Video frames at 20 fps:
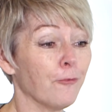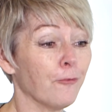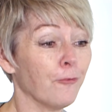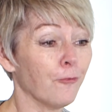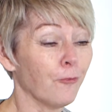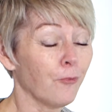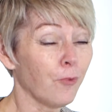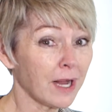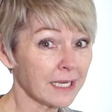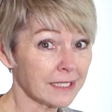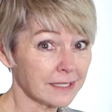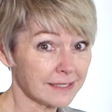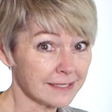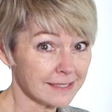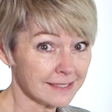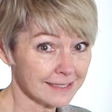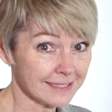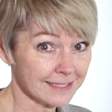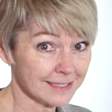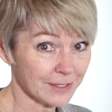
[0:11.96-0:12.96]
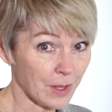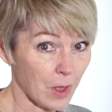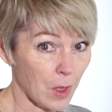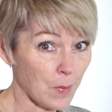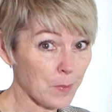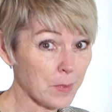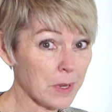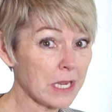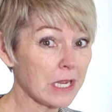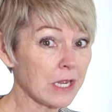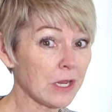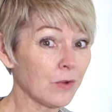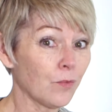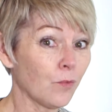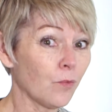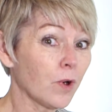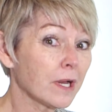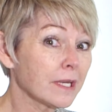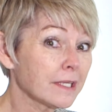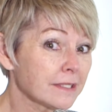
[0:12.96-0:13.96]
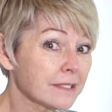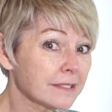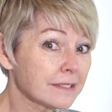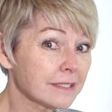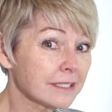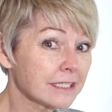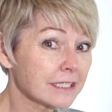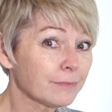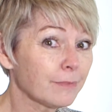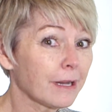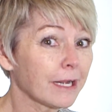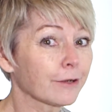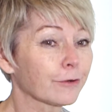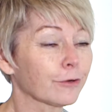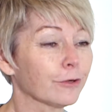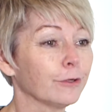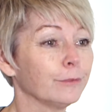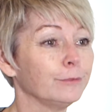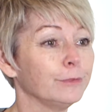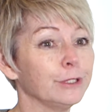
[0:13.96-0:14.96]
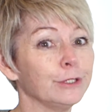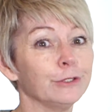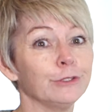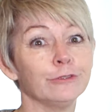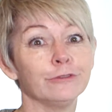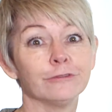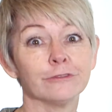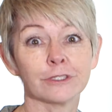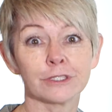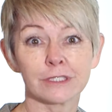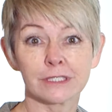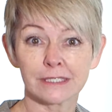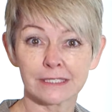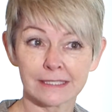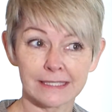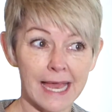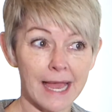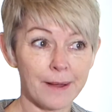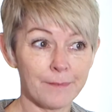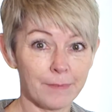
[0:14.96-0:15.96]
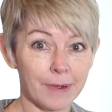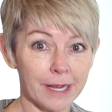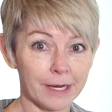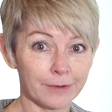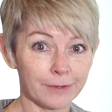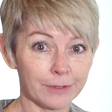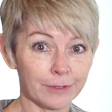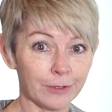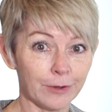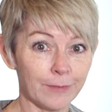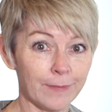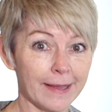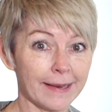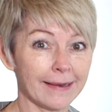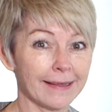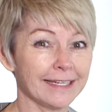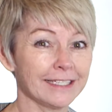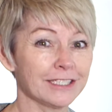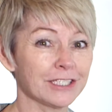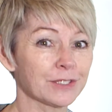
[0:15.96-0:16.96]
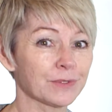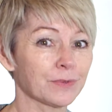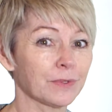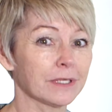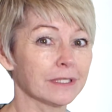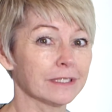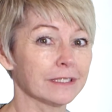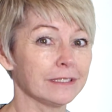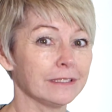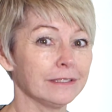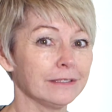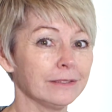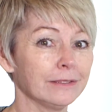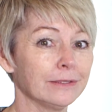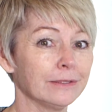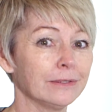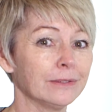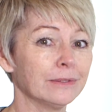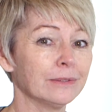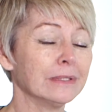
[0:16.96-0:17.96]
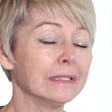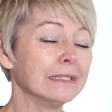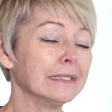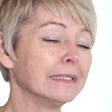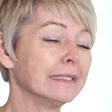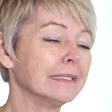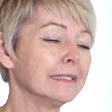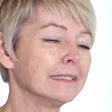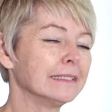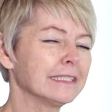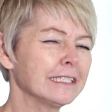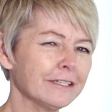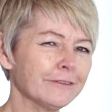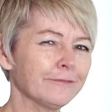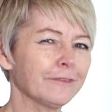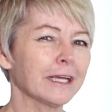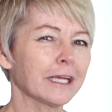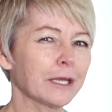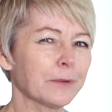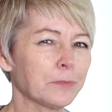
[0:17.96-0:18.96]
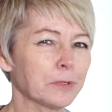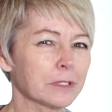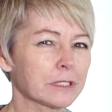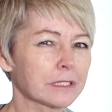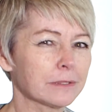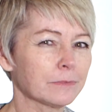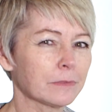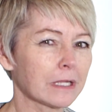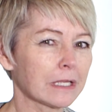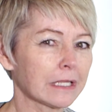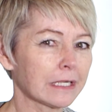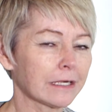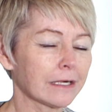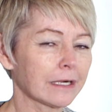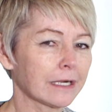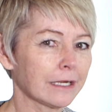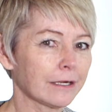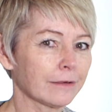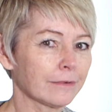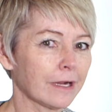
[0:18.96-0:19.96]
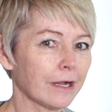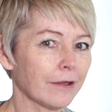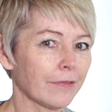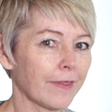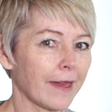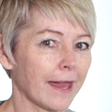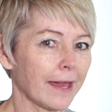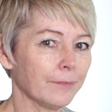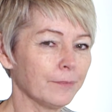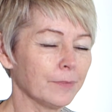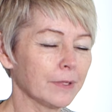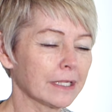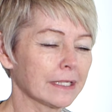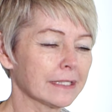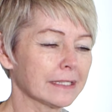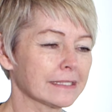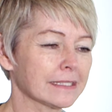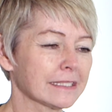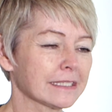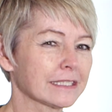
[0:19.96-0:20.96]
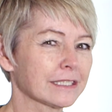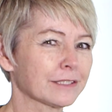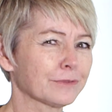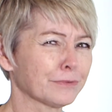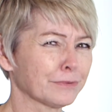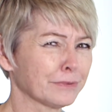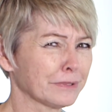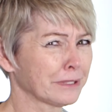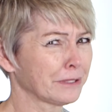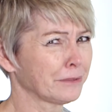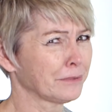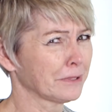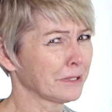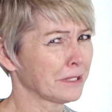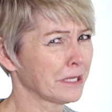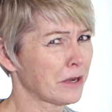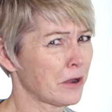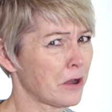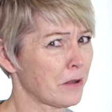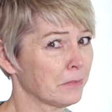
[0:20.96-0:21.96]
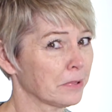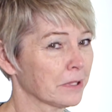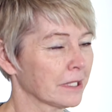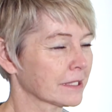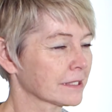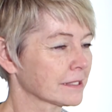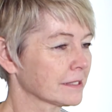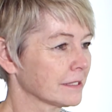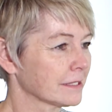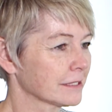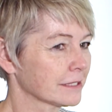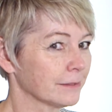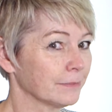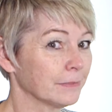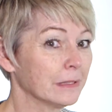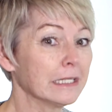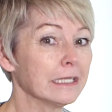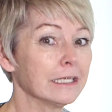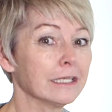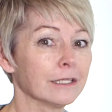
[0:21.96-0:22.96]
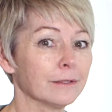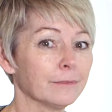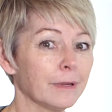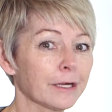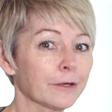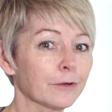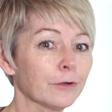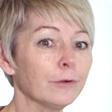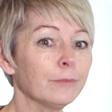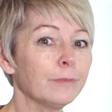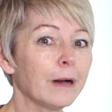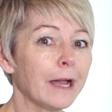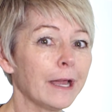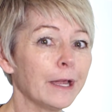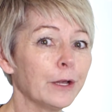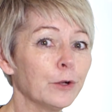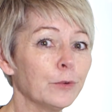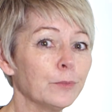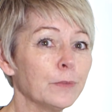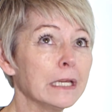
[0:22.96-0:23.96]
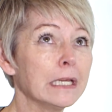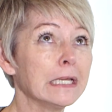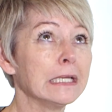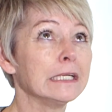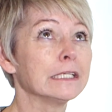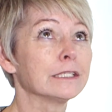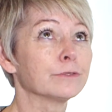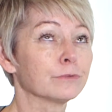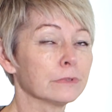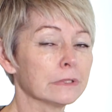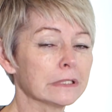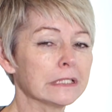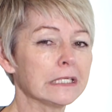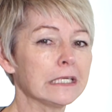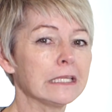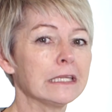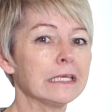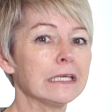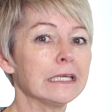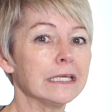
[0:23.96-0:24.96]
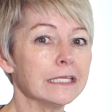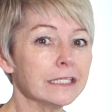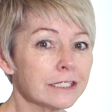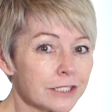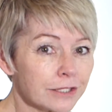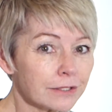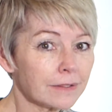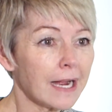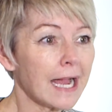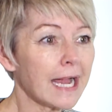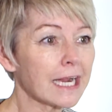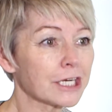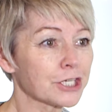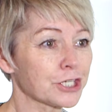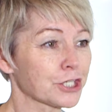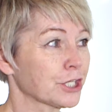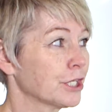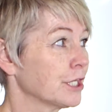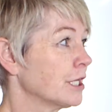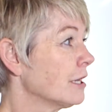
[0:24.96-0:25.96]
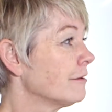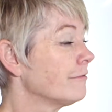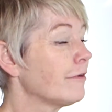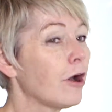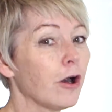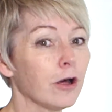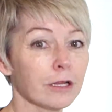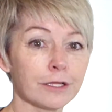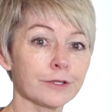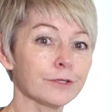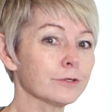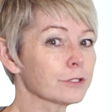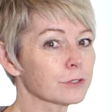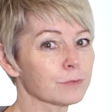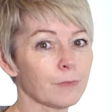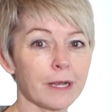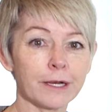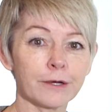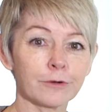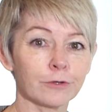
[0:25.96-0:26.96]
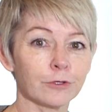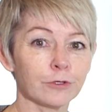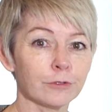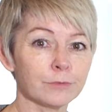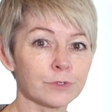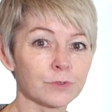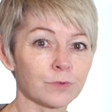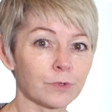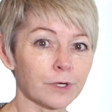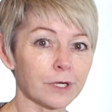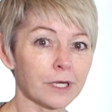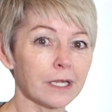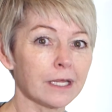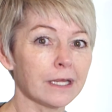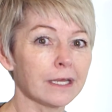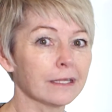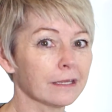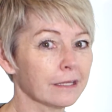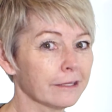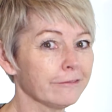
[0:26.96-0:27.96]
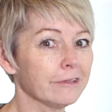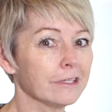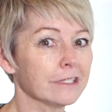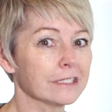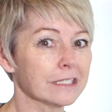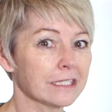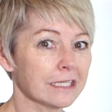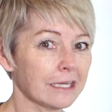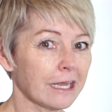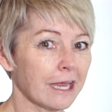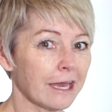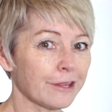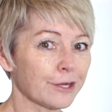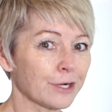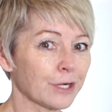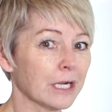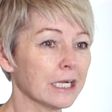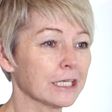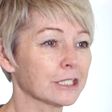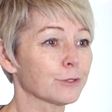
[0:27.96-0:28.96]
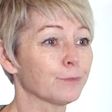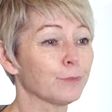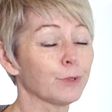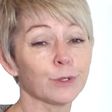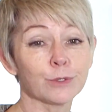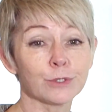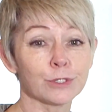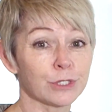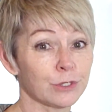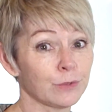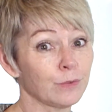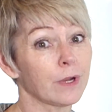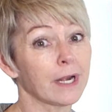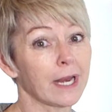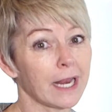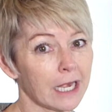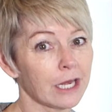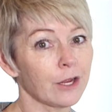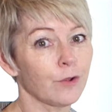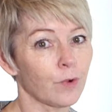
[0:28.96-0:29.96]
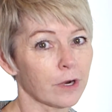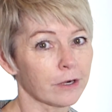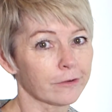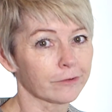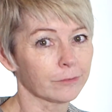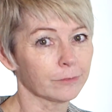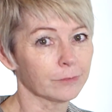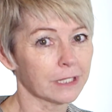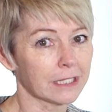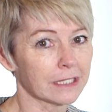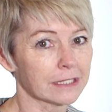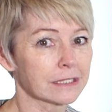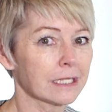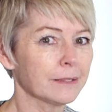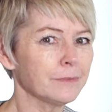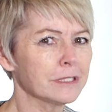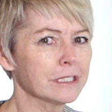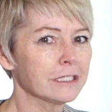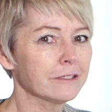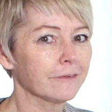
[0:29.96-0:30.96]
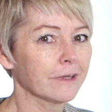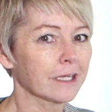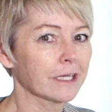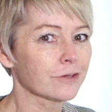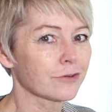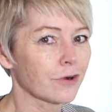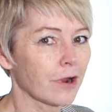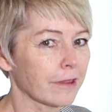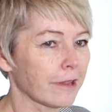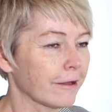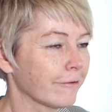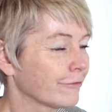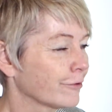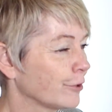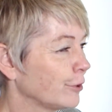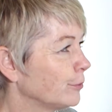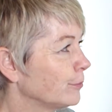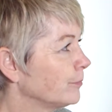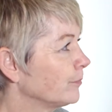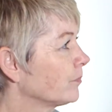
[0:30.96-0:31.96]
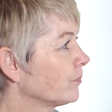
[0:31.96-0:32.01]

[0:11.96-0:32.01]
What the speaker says: what does this all mean? What does this microbe do versus that microbe? And I just want to see if I can put some clarity around that, because it's a really, really complex system. The microbiome is really the interaction of all of those microbes working and living together, as opposed to what any one of them does. Let me see if I can draw that for you.